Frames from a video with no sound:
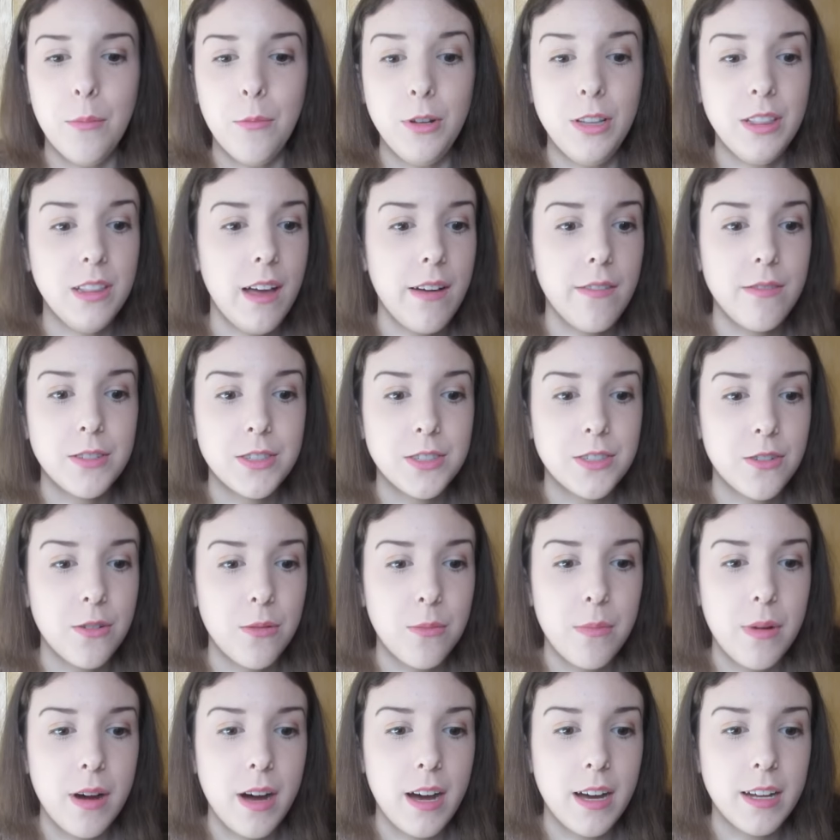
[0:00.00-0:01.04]
we love it so
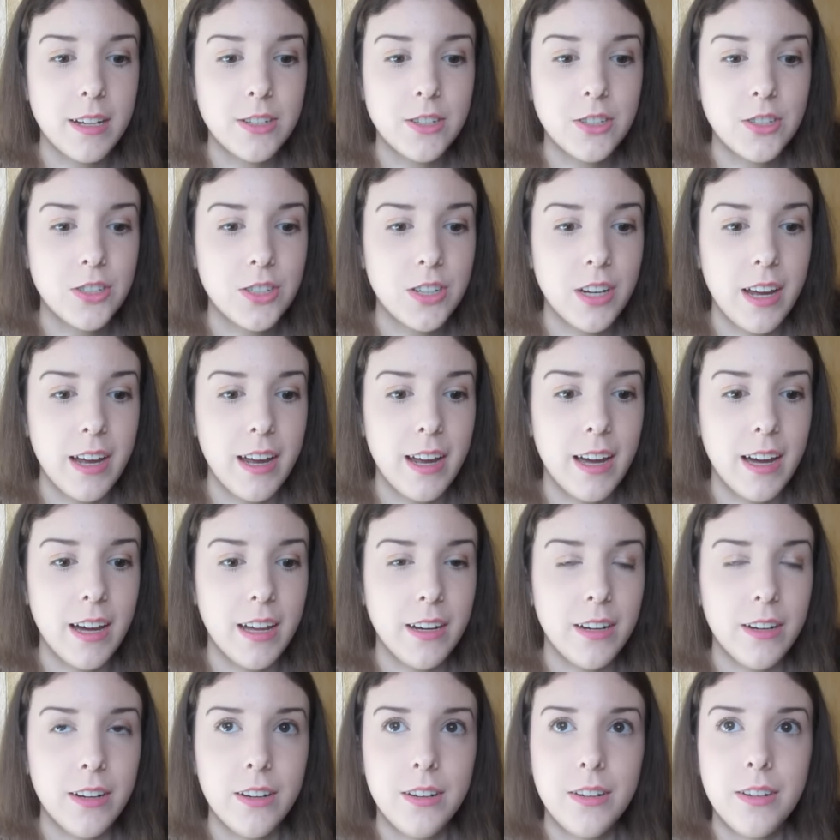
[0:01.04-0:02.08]
much
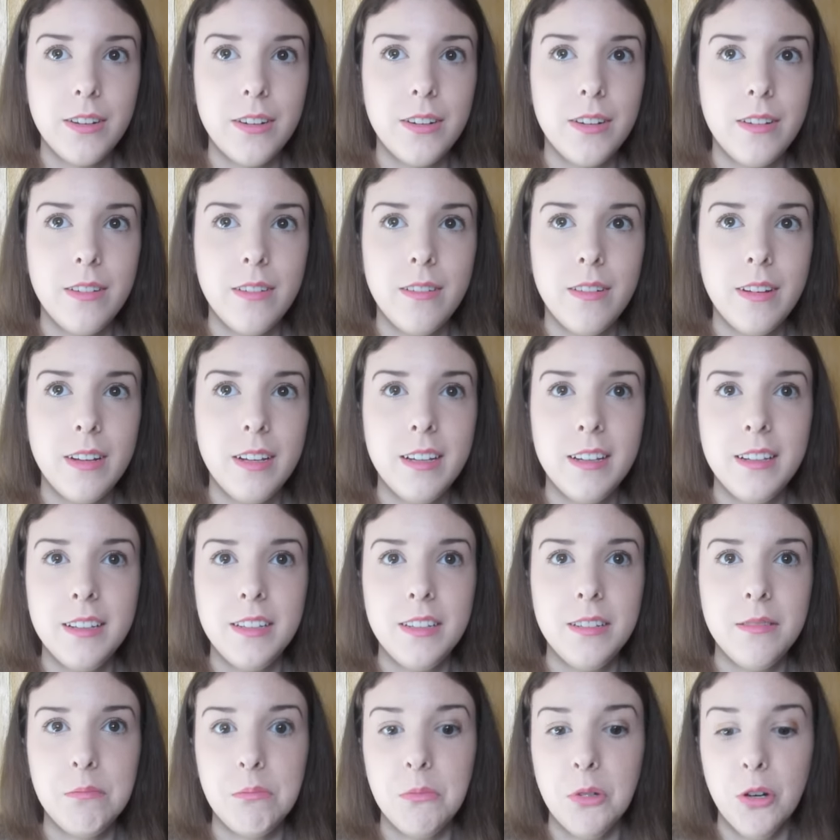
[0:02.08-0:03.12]
and
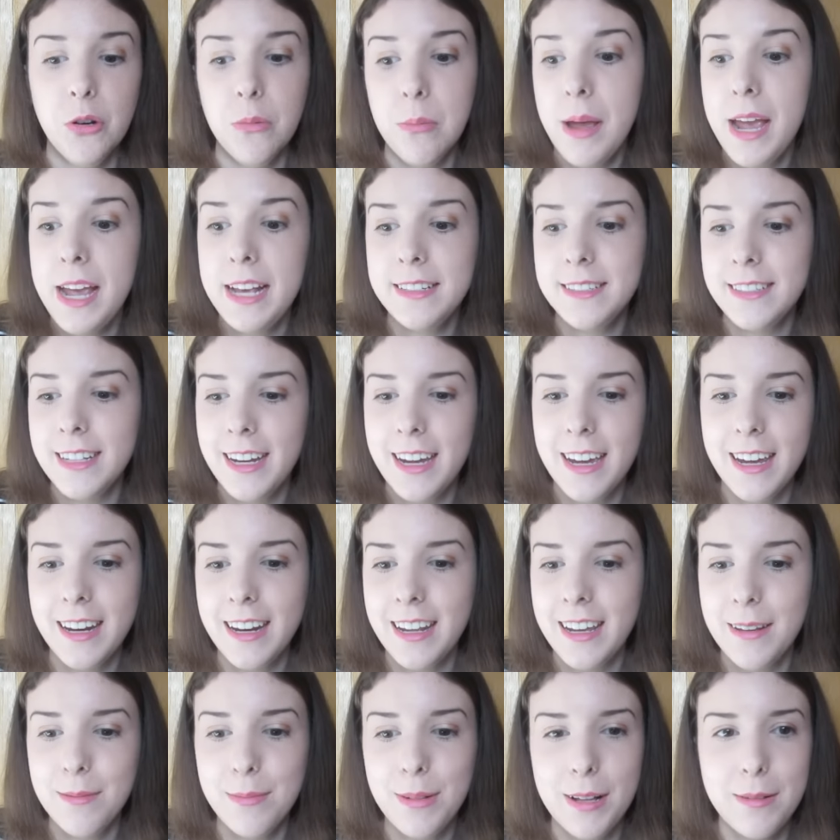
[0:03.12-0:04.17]
you're amazing in
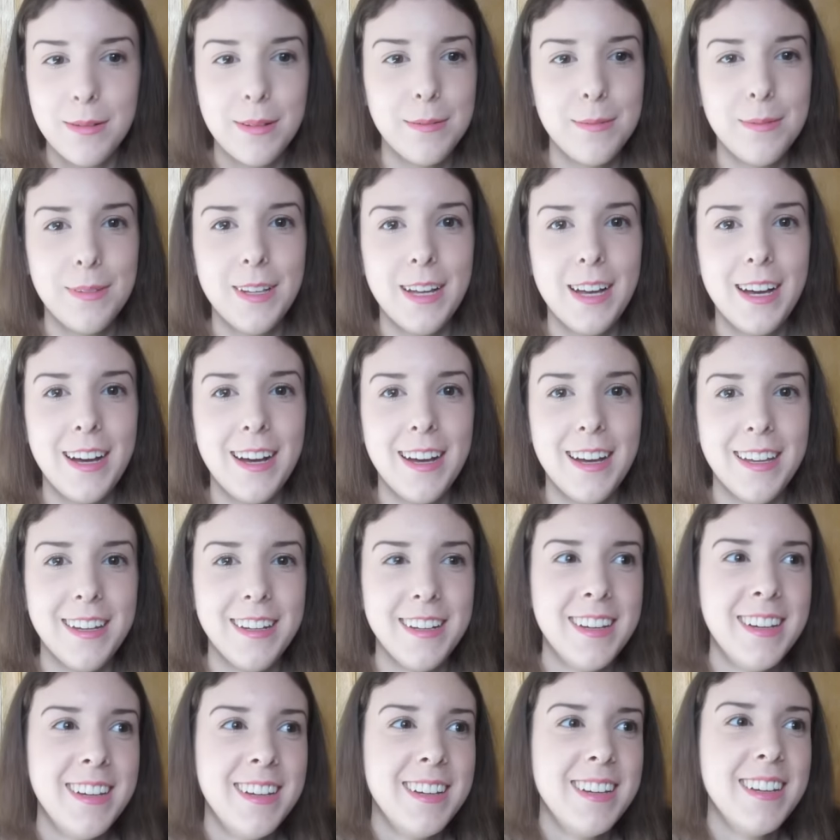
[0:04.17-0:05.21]
it, blah blah blah.
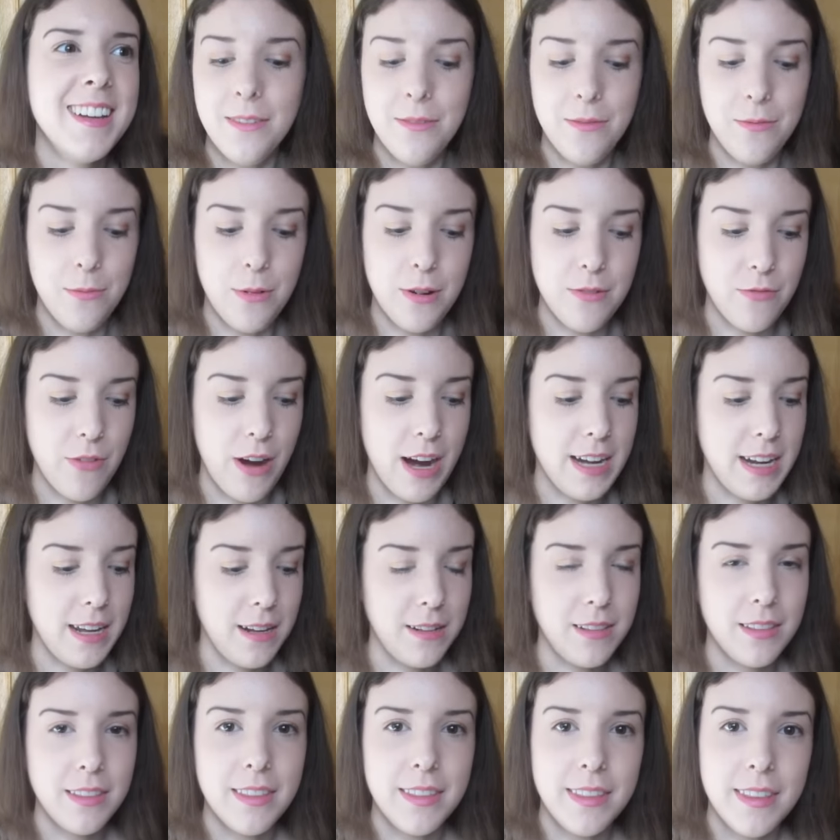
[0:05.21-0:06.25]
And when
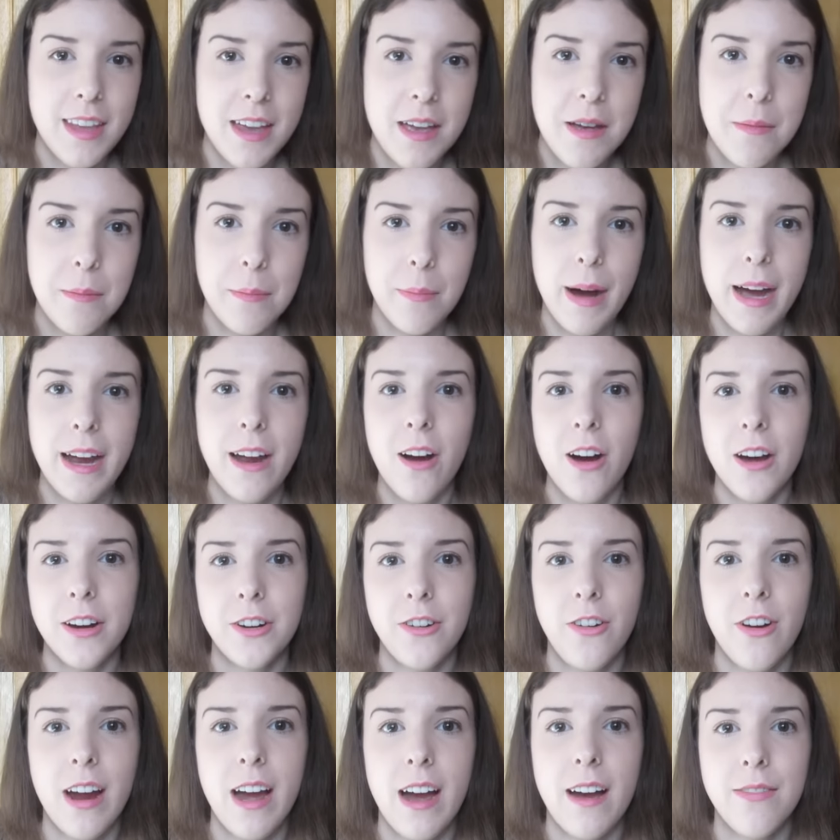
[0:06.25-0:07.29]
writing my
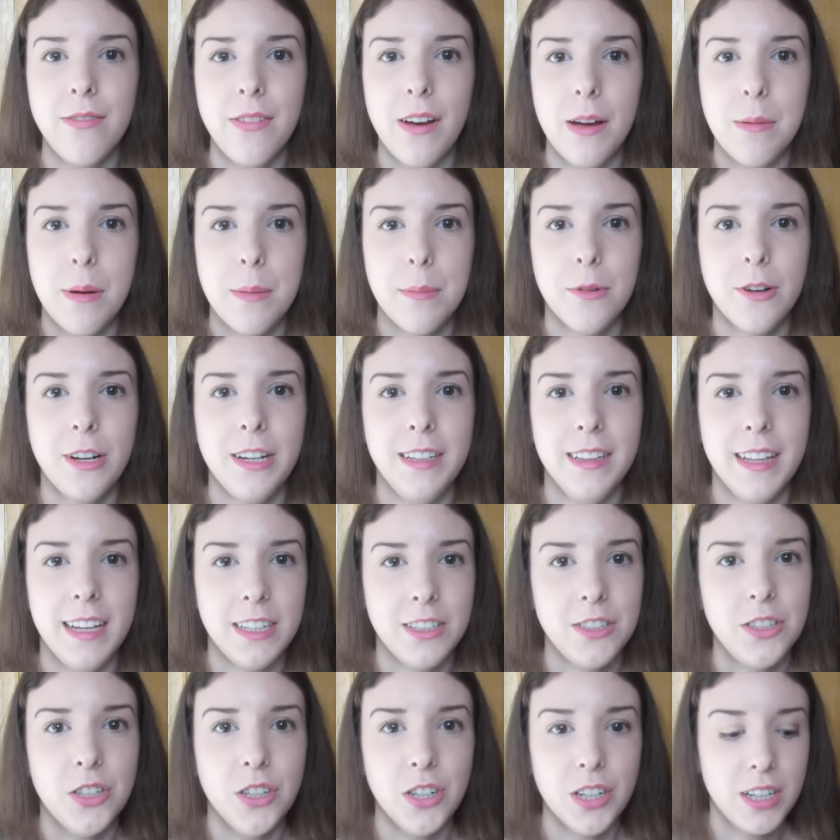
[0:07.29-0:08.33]
autograph, I remember he
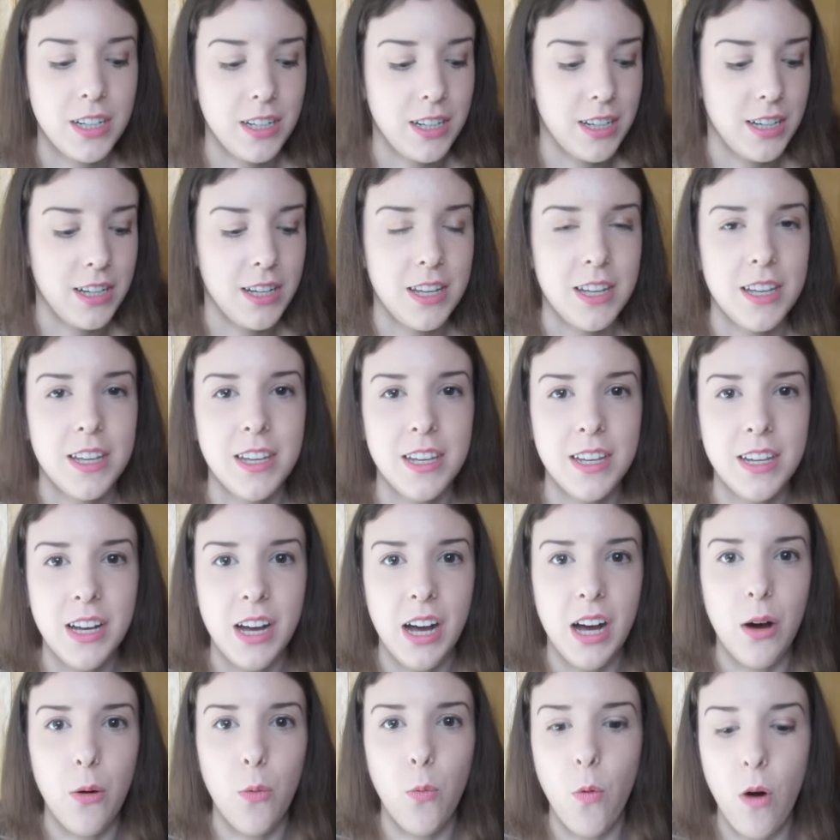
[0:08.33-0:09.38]
like took
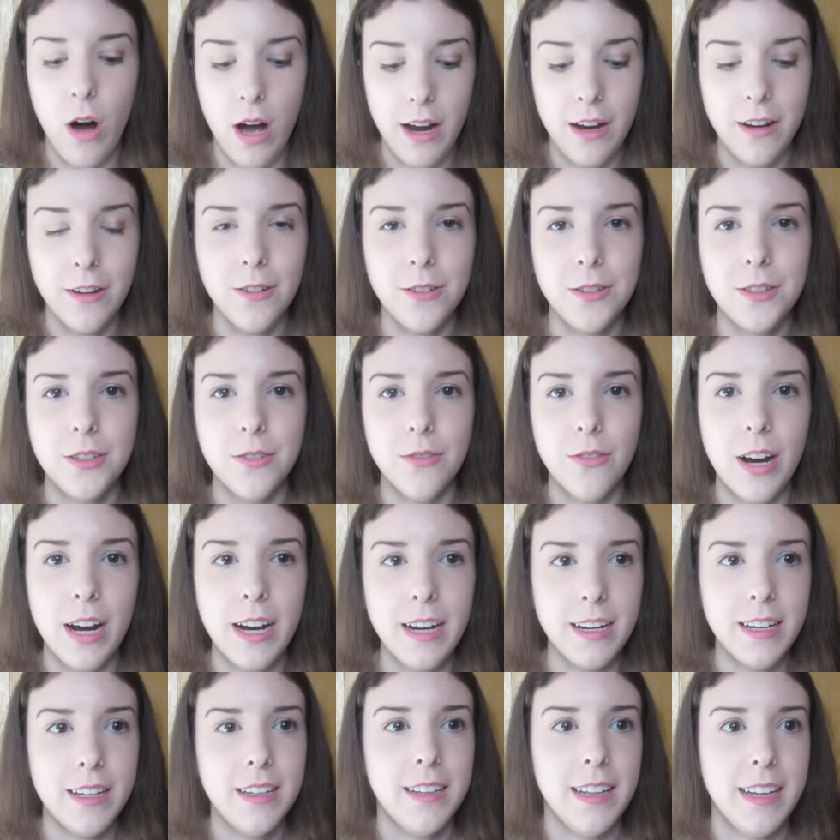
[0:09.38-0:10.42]
a while to
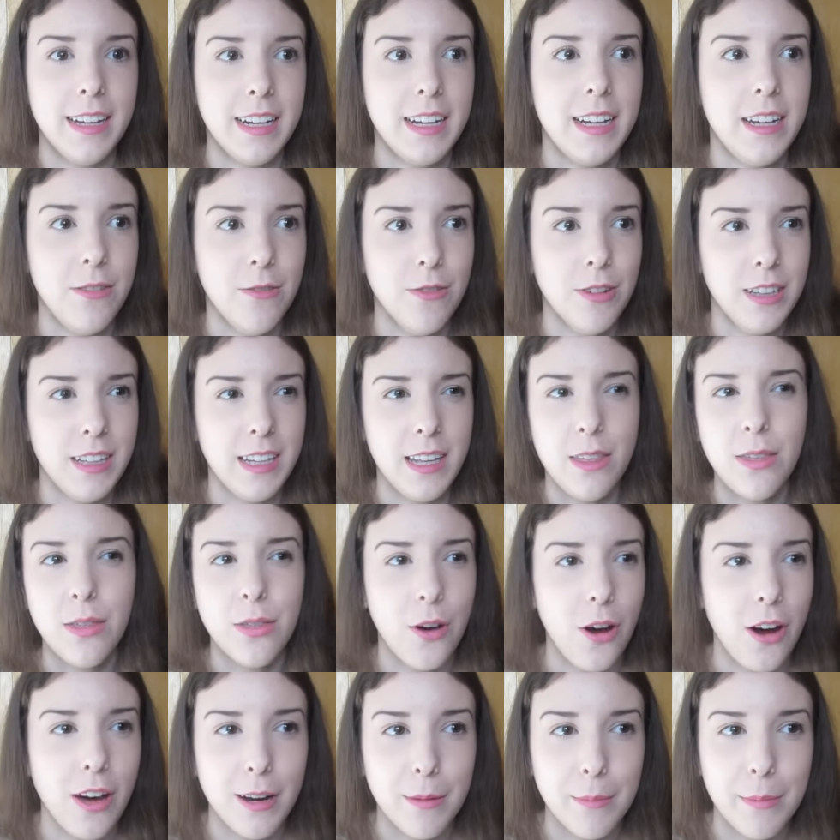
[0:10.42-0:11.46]
write it. Like he really
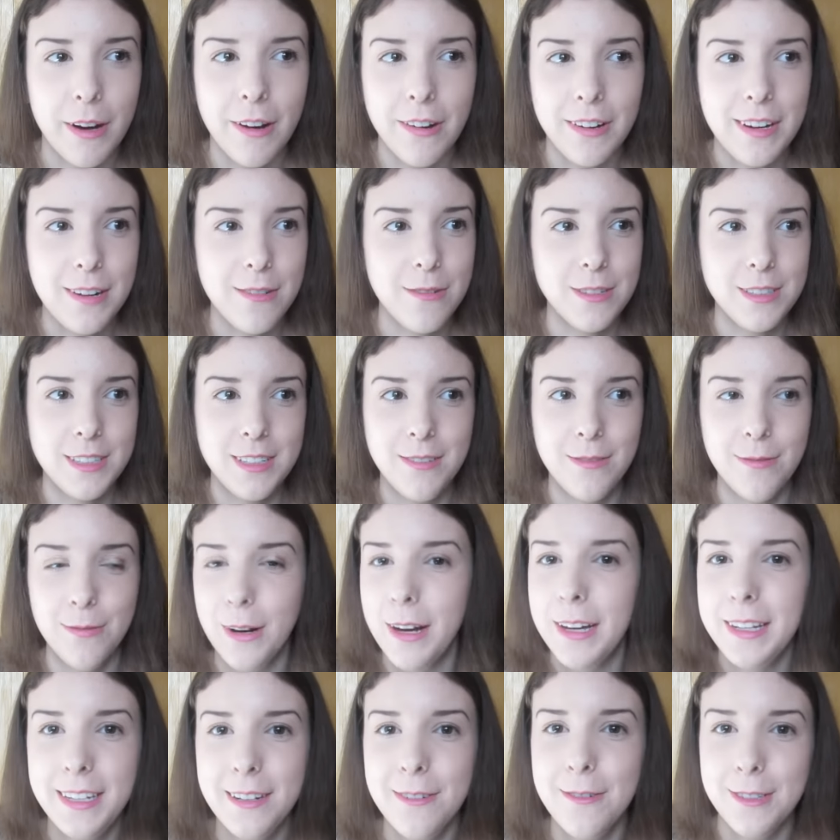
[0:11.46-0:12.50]
thought about
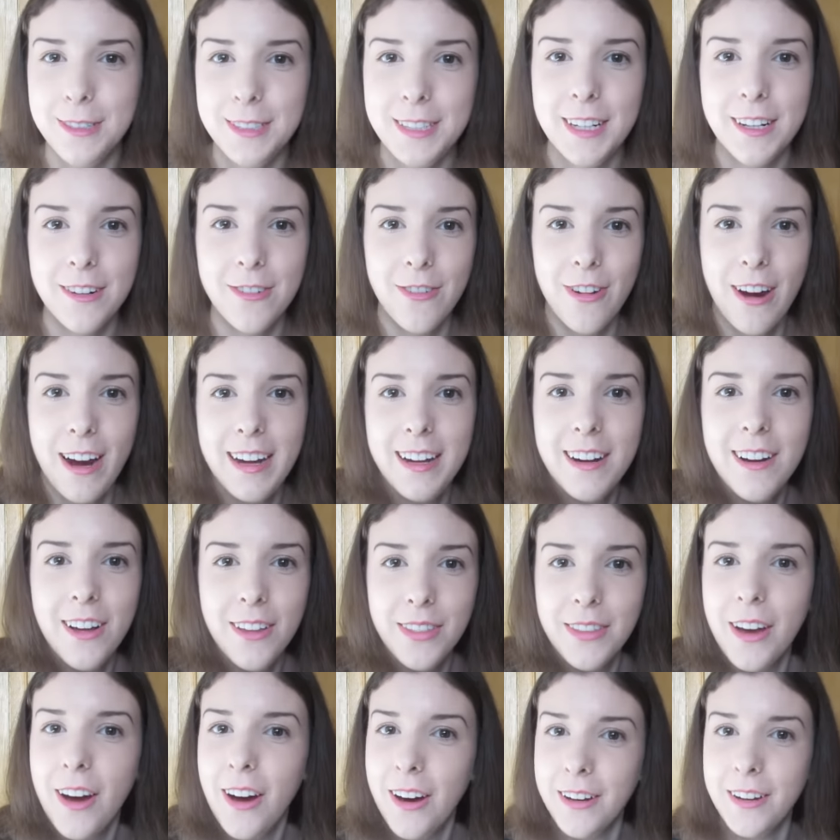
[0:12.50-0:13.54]
what he was gonna write
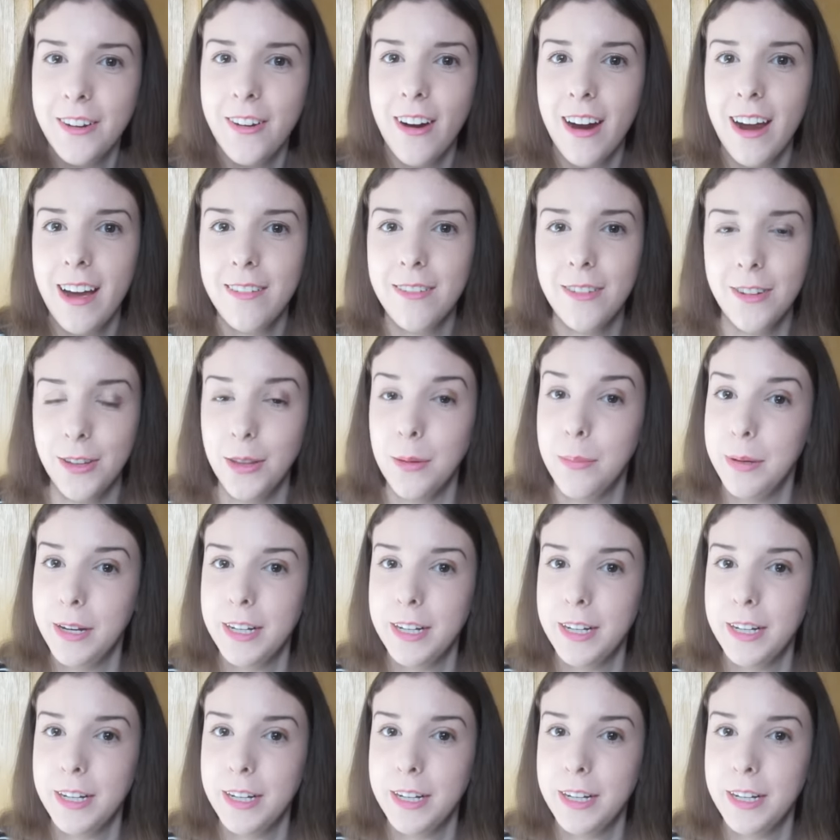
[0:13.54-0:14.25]
on the autograph or the